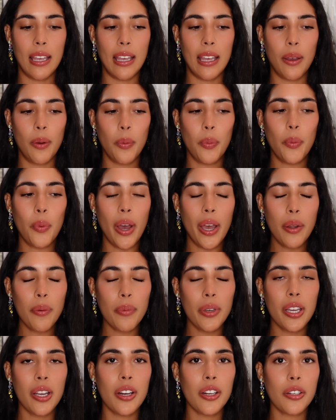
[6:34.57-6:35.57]
when
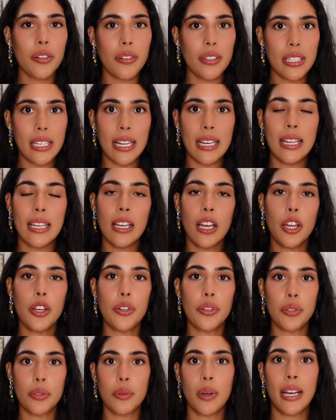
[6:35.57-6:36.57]
we are creating a
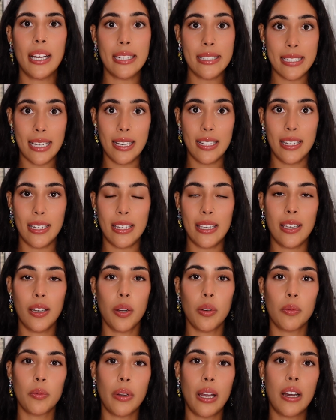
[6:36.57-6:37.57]
new identity
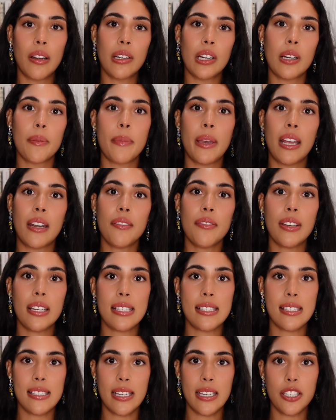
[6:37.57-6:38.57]
around our
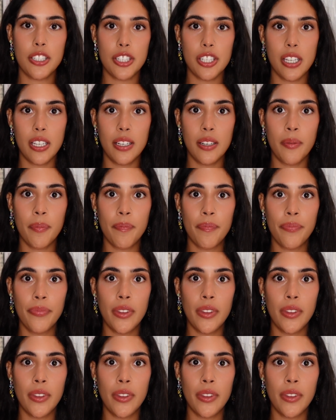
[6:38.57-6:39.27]
manifestation,